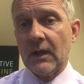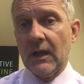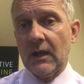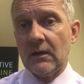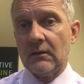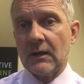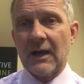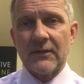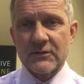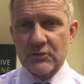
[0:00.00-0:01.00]
and
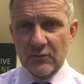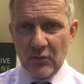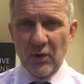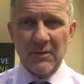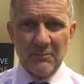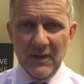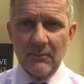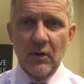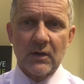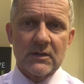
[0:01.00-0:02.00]
other sort of chronic
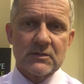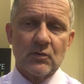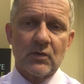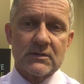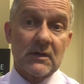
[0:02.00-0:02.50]
metabolic disorders.